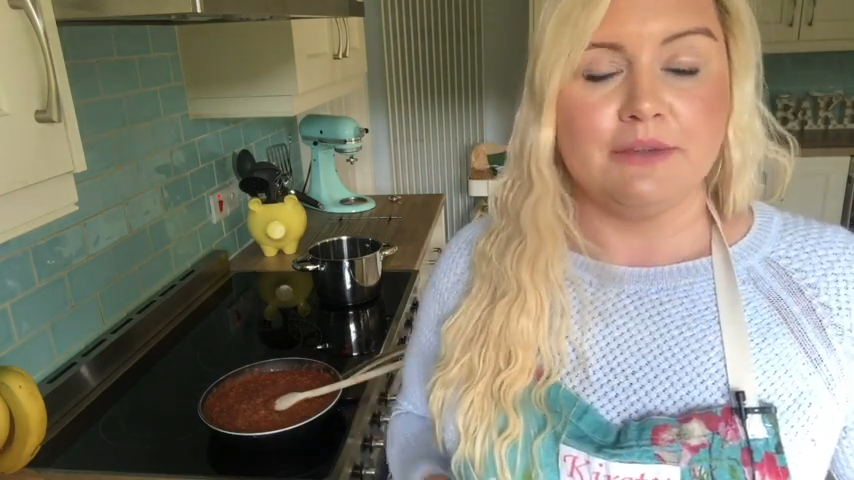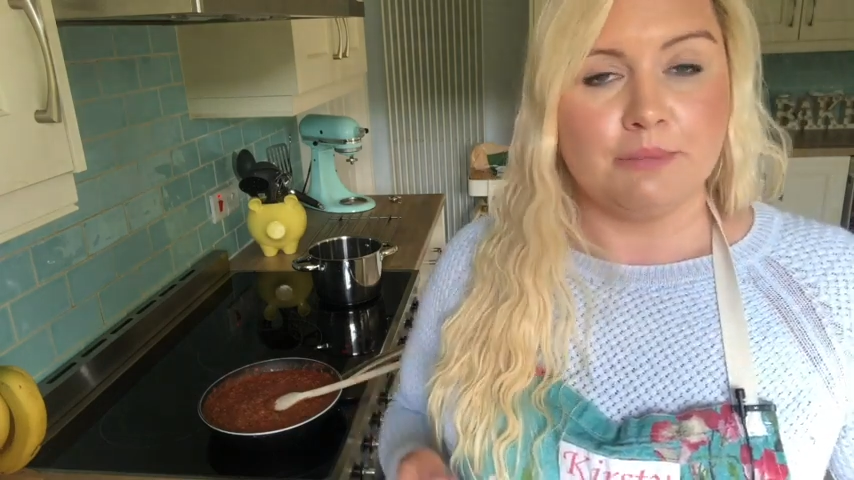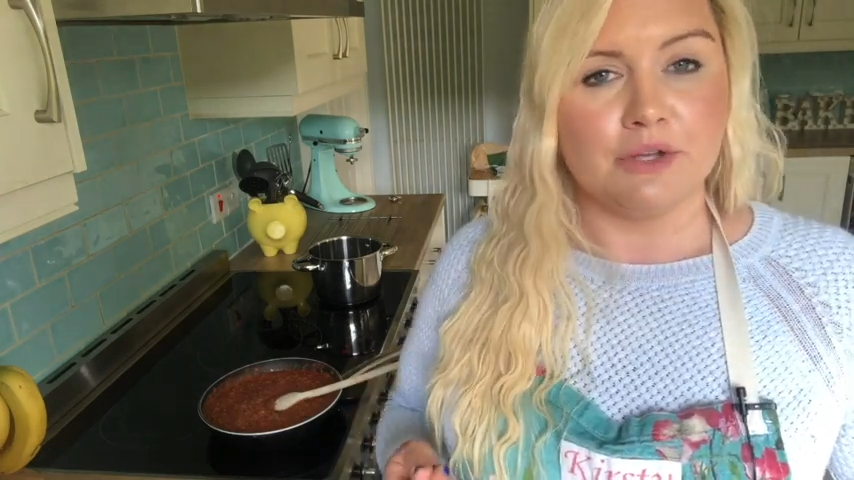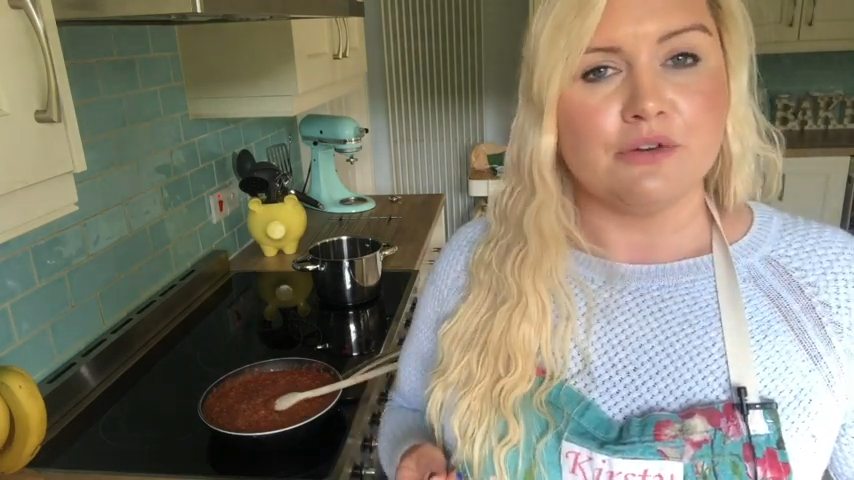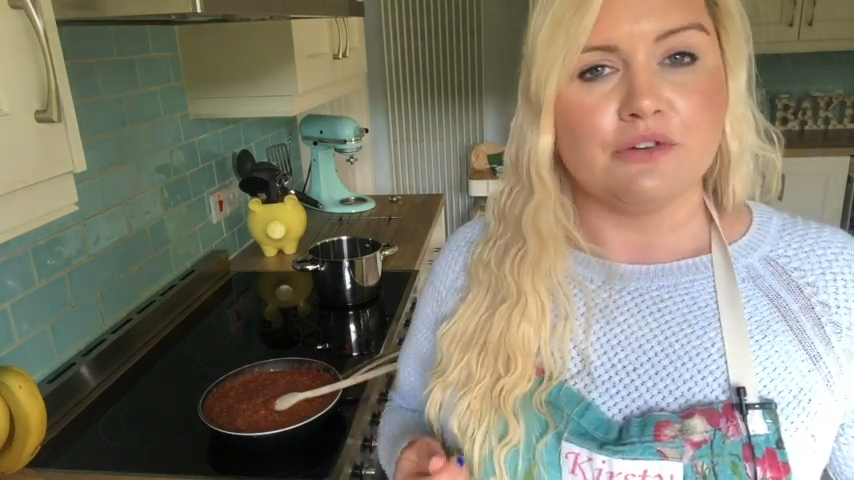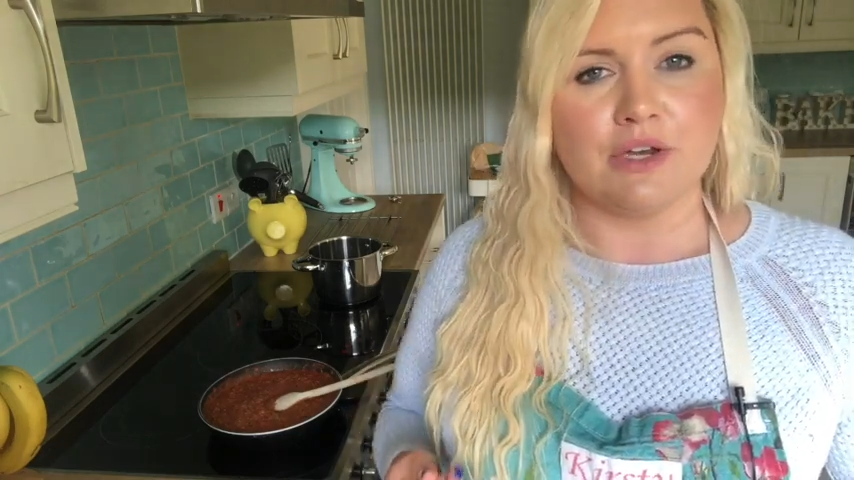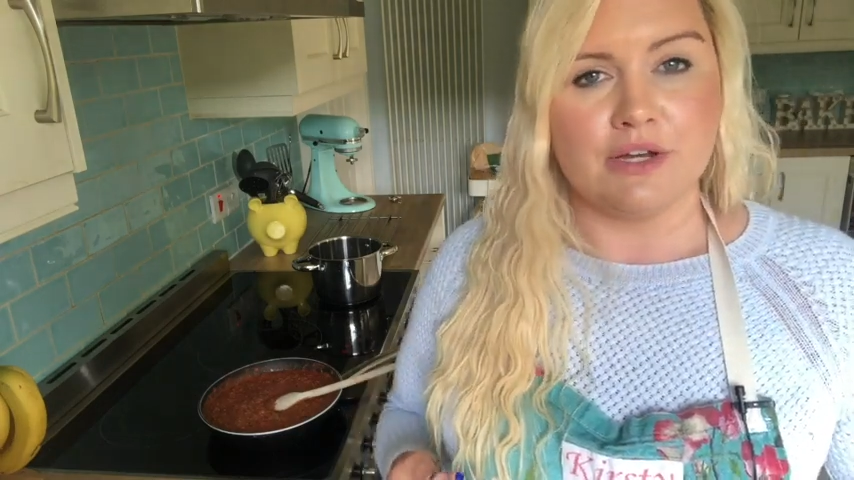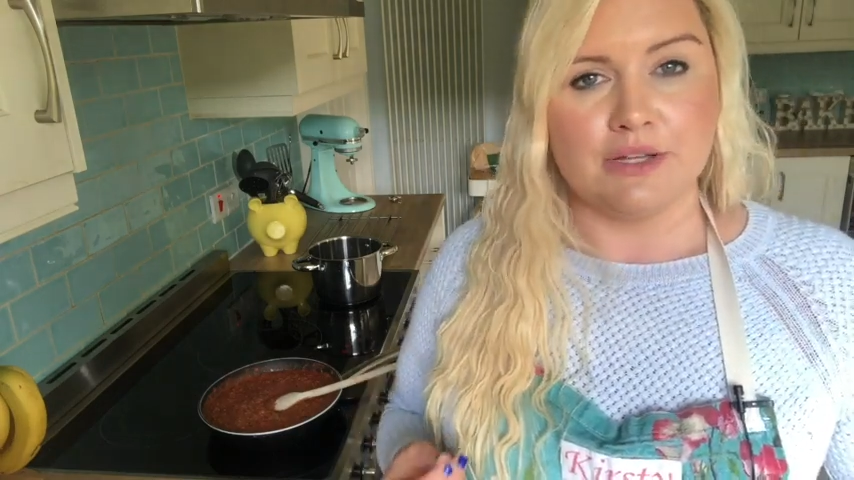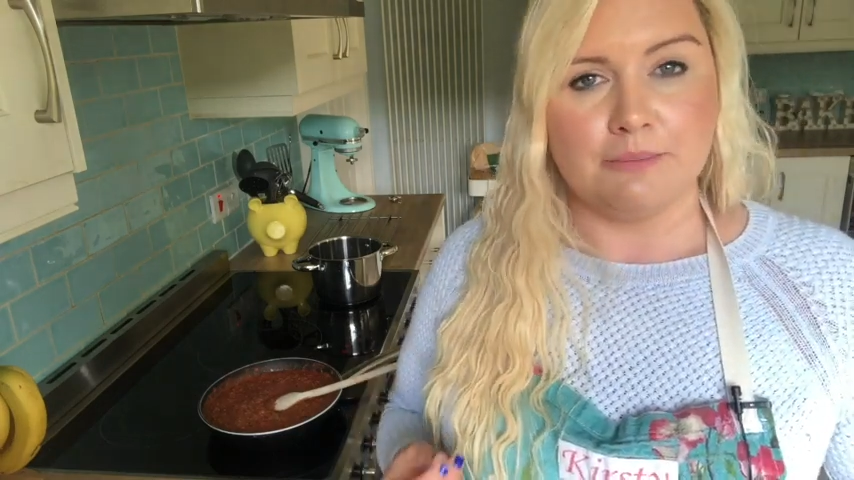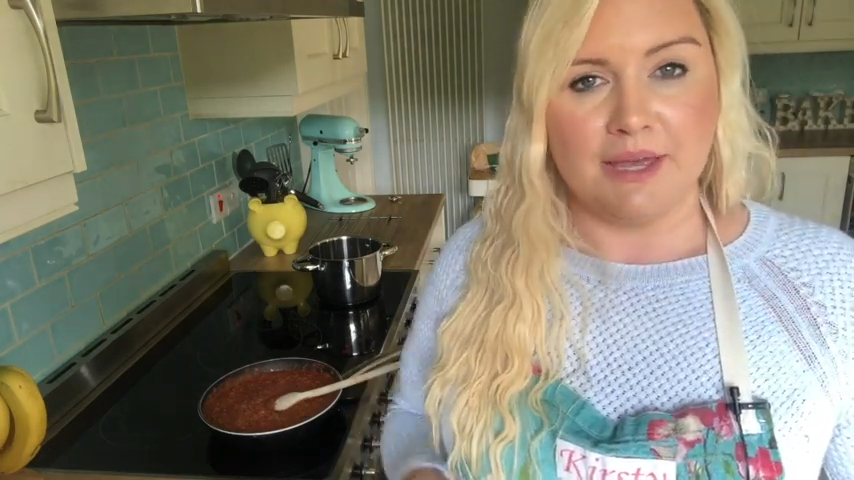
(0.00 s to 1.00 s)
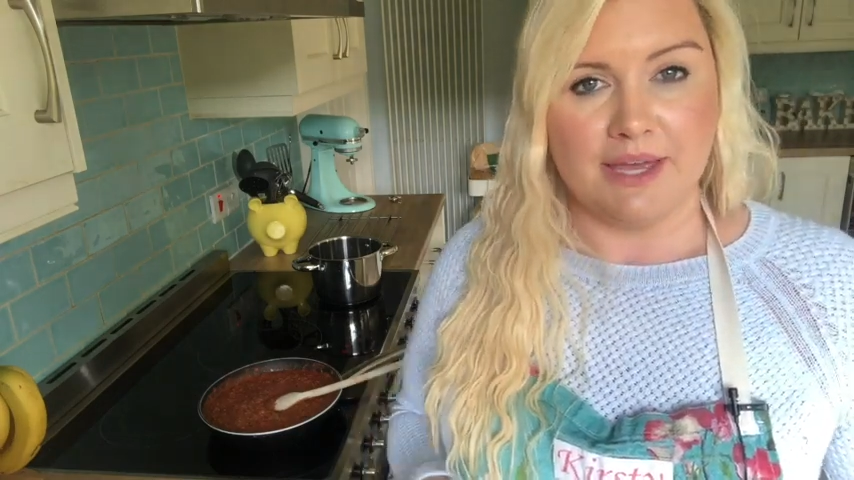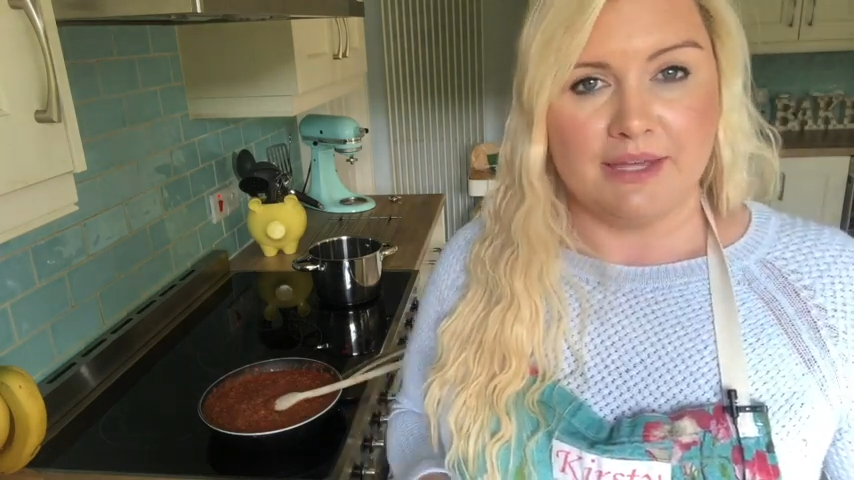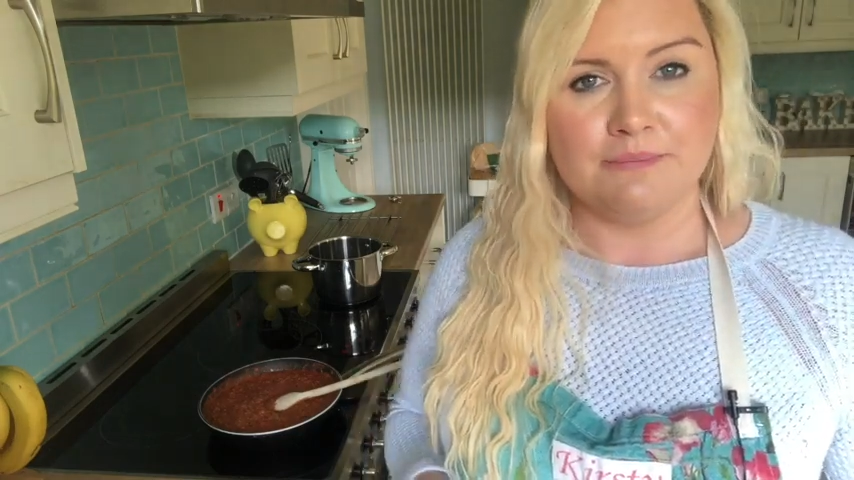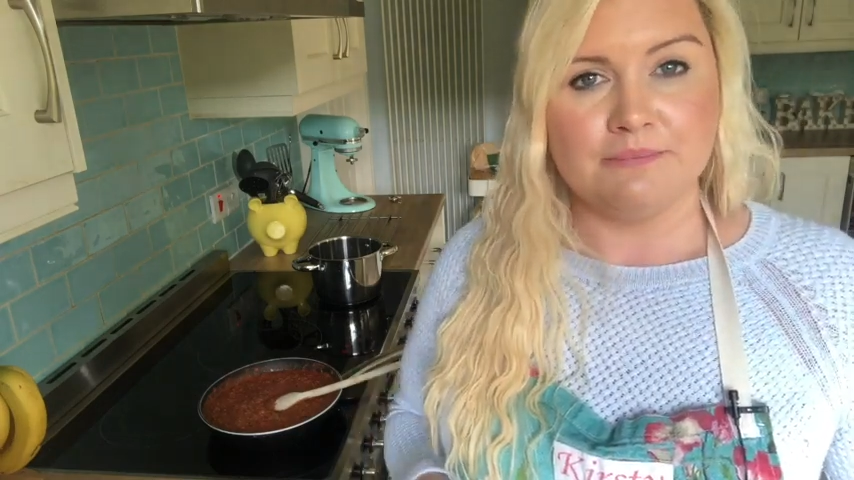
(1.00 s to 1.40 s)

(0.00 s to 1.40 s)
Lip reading: the butter down in the pan,